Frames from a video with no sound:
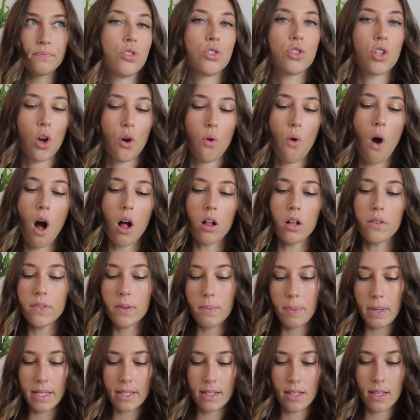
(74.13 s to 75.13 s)
So all of
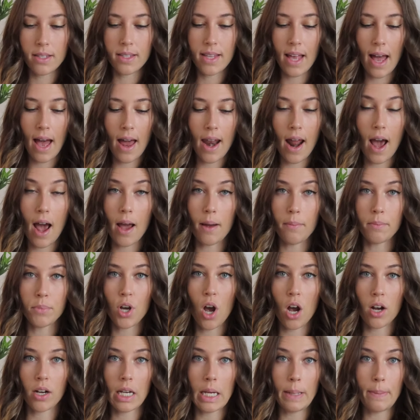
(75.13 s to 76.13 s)
the pieces that I'm
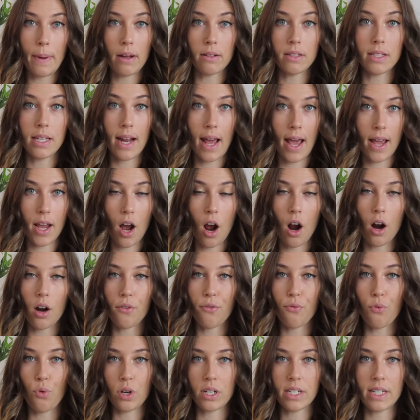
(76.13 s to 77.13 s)
talking about today
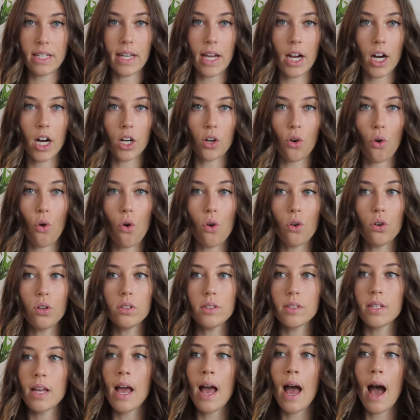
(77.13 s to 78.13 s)
are 14 karat
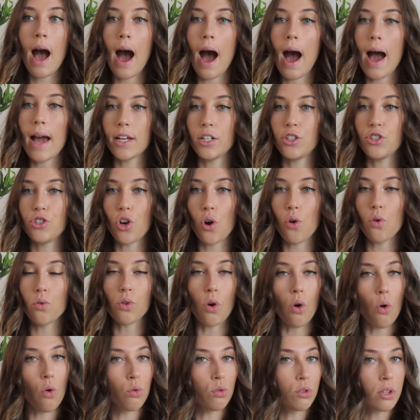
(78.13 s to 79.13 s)
gold. I
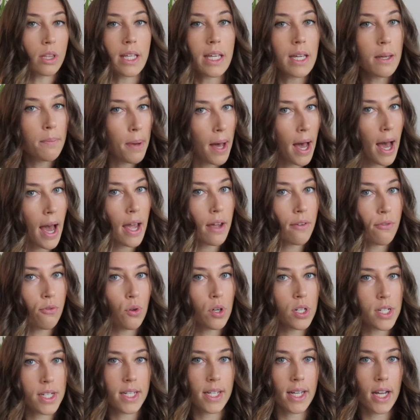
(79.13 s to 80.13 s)
don't only buy
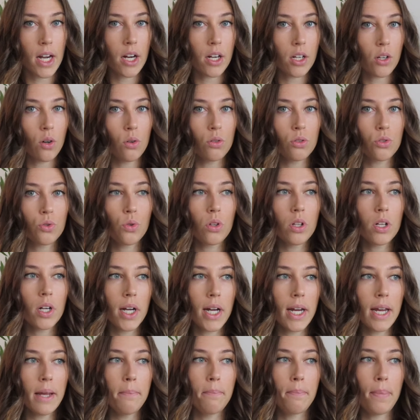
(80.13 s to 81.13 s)
14 karat gold
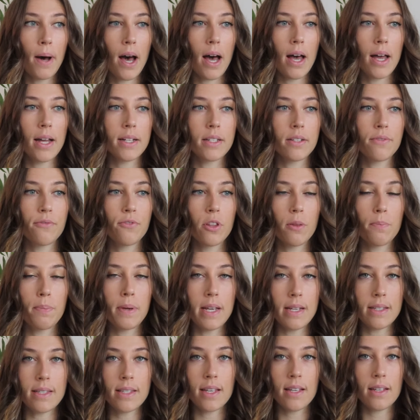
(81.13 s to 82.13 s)
jewelry, but for the
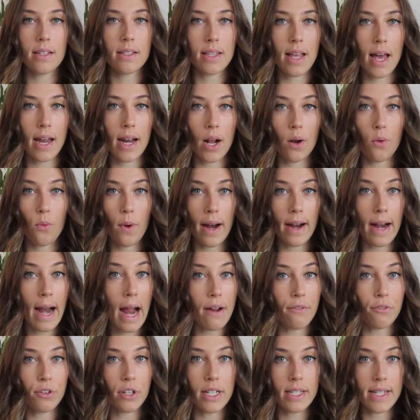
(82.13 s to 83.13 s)
pieces that I wear
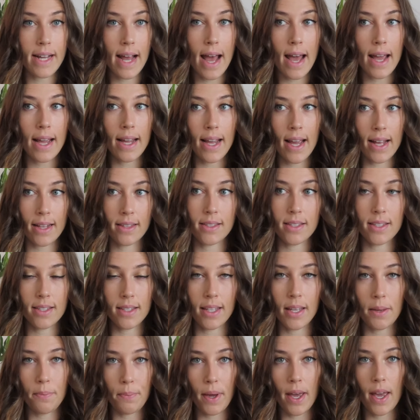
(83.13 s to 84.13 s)
every day and
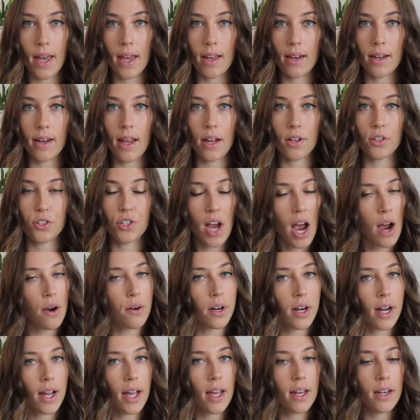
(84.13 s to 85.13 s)
sleep in and
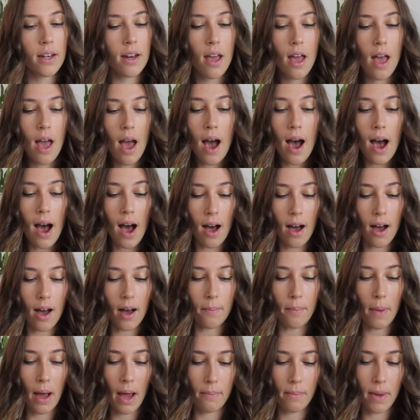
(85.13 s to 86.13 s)
shower in,
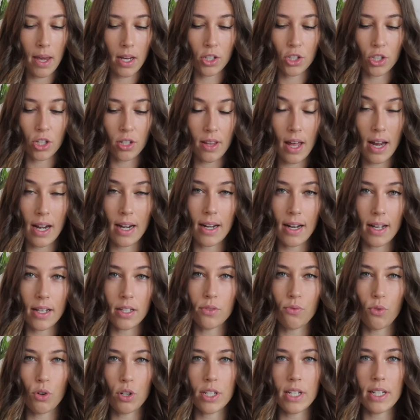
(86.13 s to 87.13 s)
I make sure that it
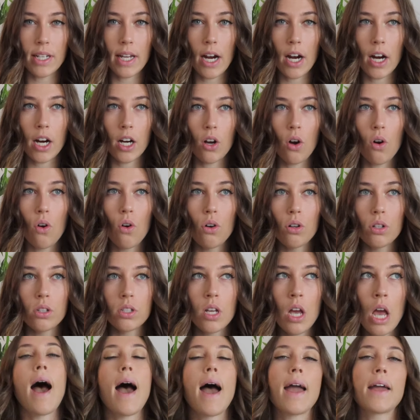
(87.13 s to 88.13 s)
is 14 karat
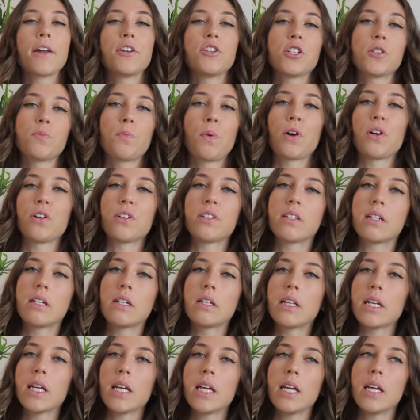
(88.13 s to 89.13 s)
gold. I just
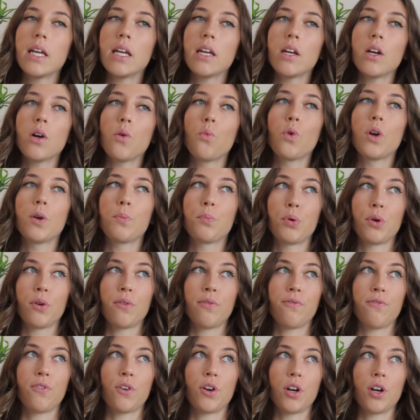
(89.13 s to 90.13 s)
personally would
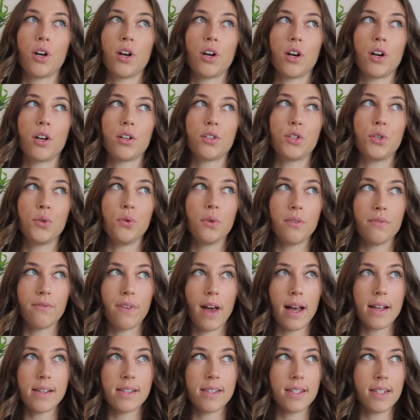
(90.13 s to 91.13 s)
prefer to
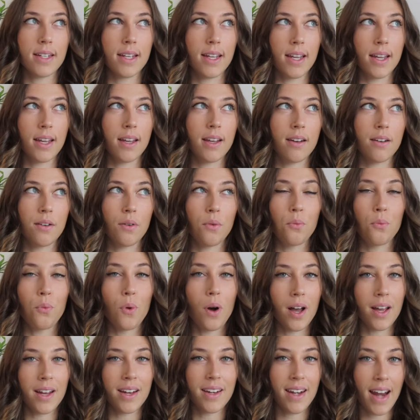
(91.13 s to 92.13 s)
invest in
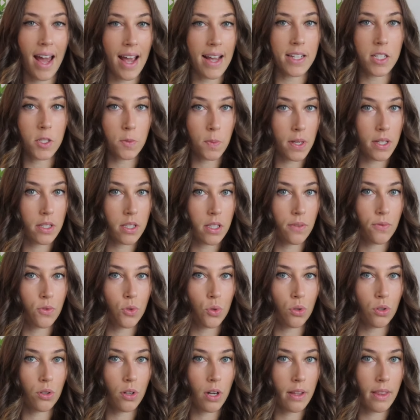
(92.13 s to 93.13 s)
one nice piece of
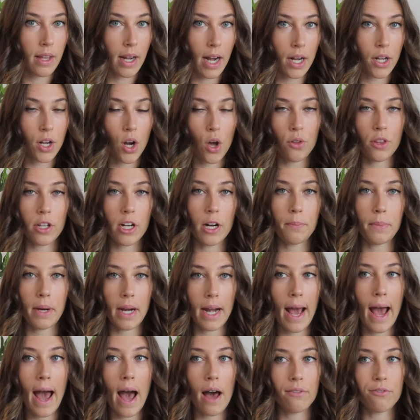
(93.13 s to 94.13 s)
jewelry that I know that I'm
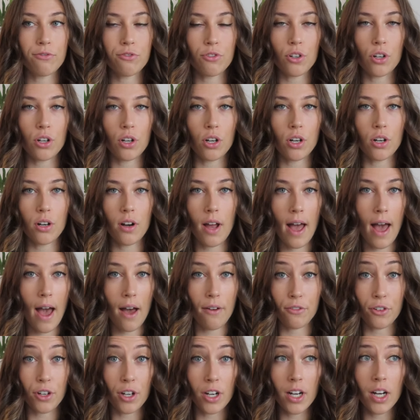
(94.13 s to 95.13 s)
gonna have
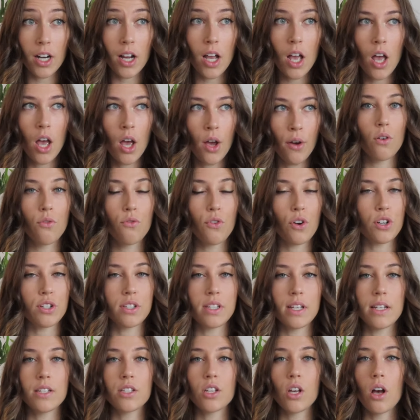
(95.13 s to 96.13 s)
forever
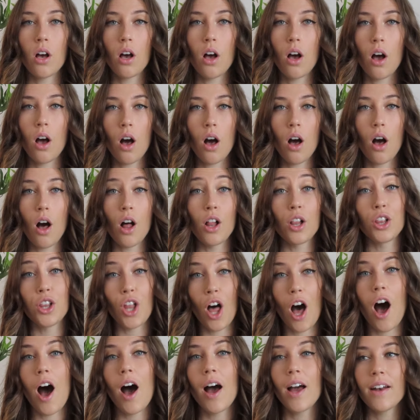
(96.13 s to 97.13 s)
versus a
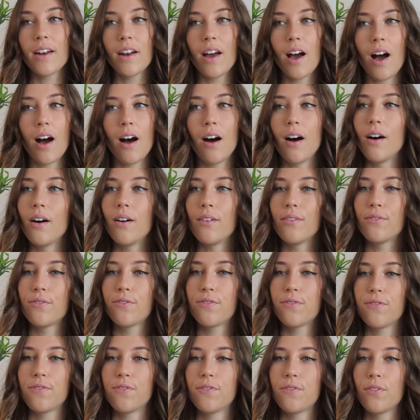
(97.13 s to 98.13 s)
lot of
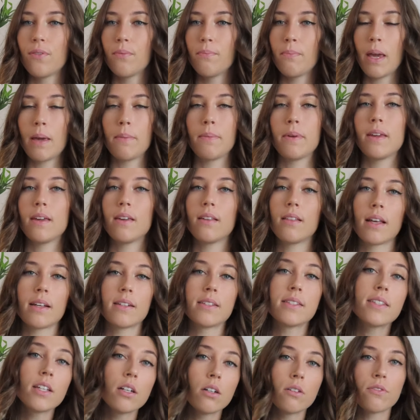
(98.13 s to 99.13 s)
maybe
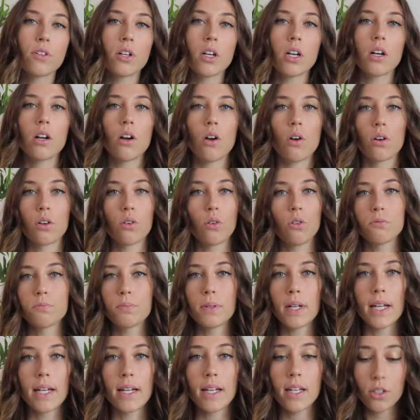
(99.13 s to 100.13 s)
silver or gold
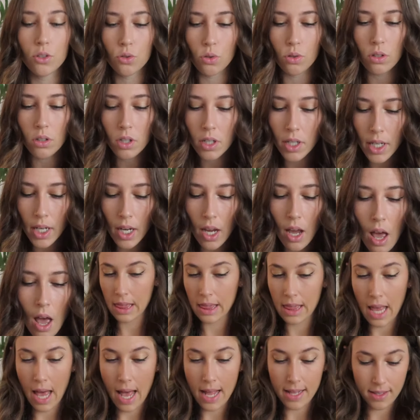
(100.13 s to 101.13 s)
plated jewelry.
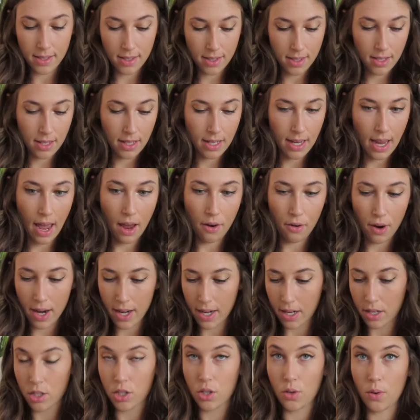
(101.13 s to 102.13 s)
Let's get right
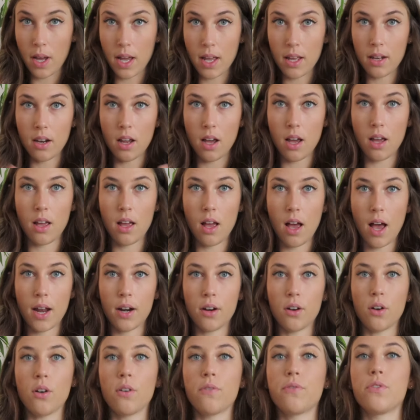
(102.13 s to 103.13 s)
into it. I
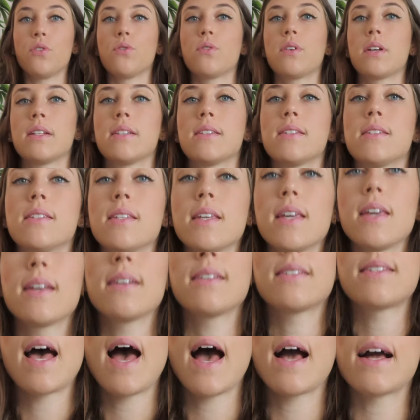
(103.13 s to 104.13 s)
don't know if you can see
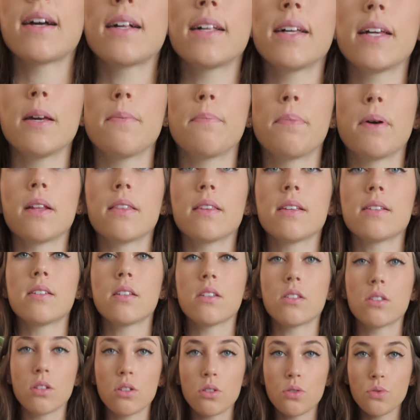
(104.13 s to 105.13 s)
exactly, but this
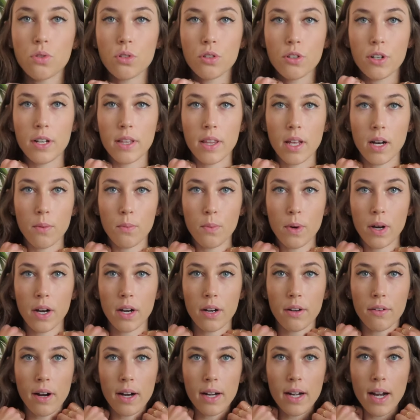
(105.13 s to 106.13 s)
is the jewelry that I'm
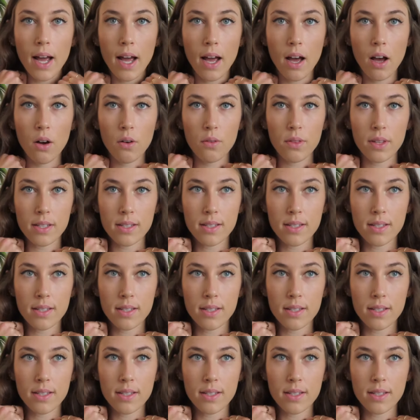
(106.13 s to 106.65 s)
wearing right now.